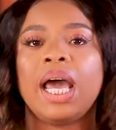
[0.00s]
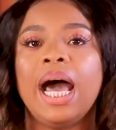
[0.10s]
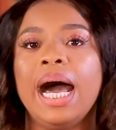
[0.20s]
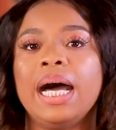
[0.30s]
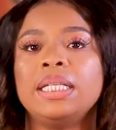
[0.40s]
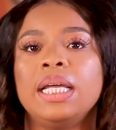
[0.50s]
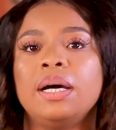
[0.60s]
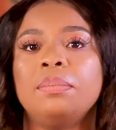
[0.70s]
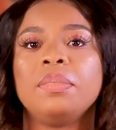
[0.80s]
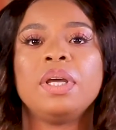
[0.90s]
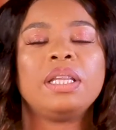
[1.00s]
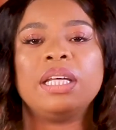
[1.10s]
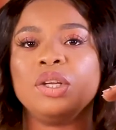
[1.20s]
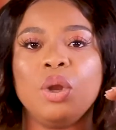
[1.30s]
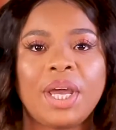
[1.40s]
And um,
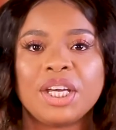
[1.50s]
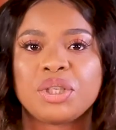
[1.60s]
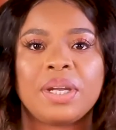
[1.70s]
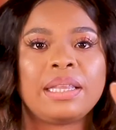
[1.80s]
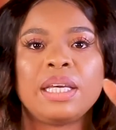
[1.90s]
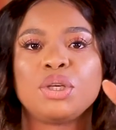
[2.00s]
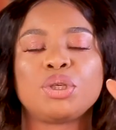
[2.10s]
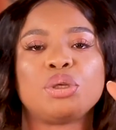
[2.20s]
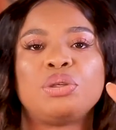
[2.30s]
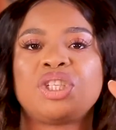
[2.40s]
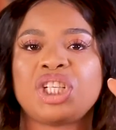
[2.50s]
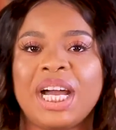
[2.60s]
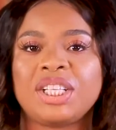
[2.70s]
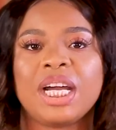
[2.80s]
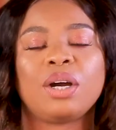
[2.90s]
the location, I think you should
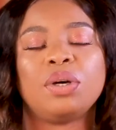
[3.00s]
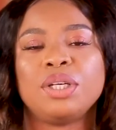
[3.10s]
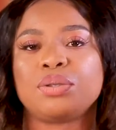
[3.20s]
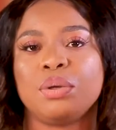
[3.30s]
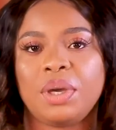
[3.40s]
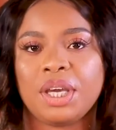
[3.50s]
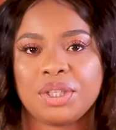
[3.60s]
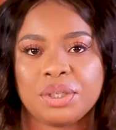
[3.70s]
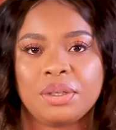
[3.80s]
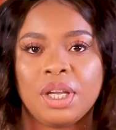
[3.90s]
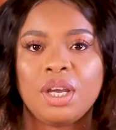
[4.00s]
charge according to location.